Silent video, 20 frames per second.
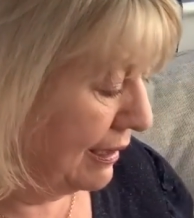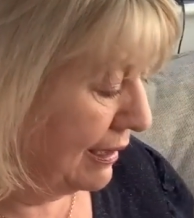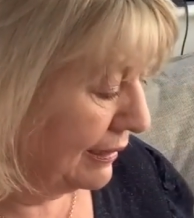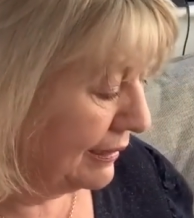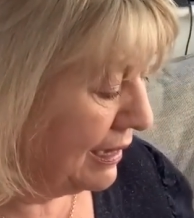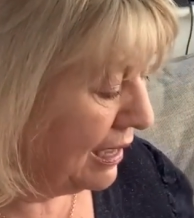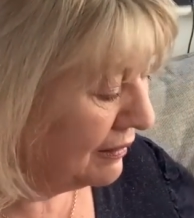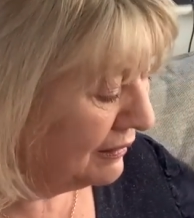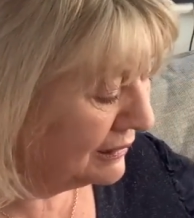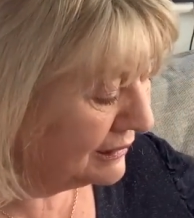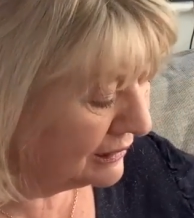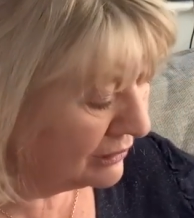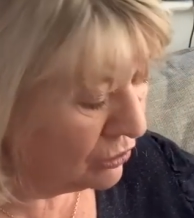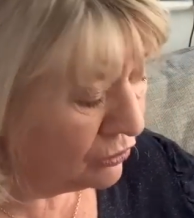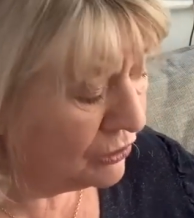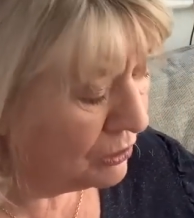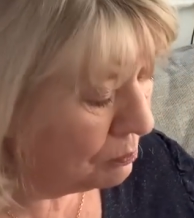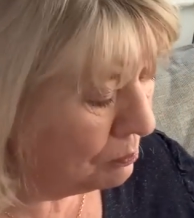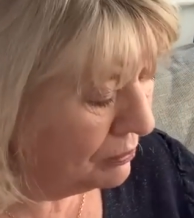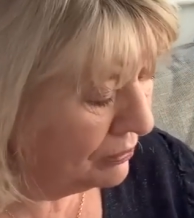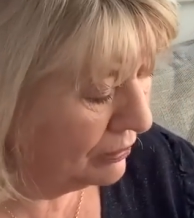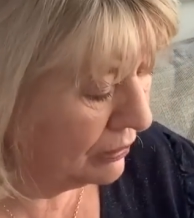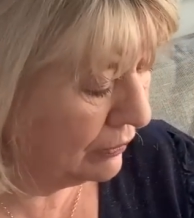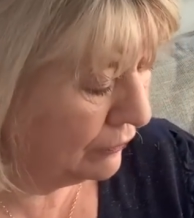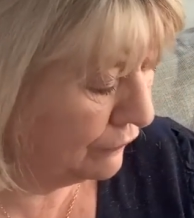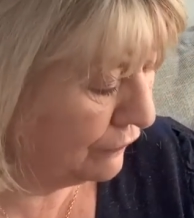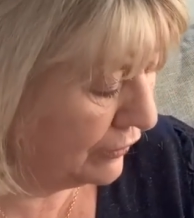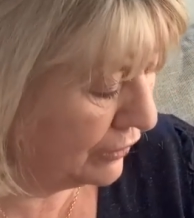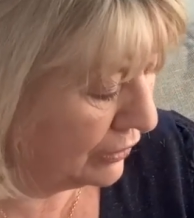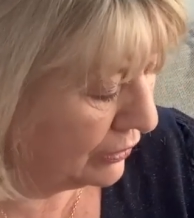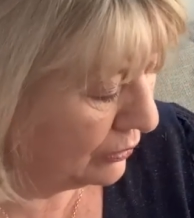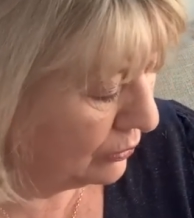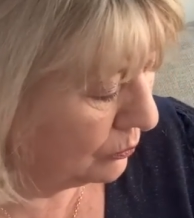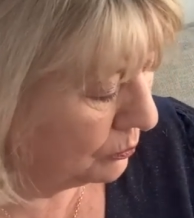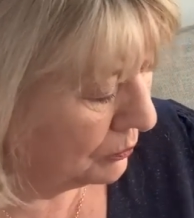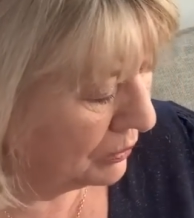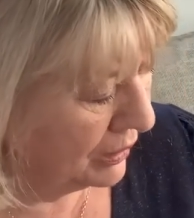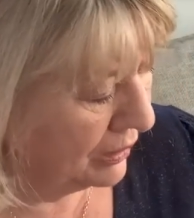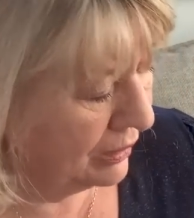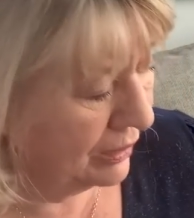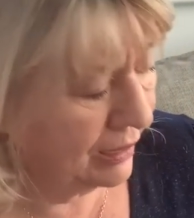Now there's another perfume.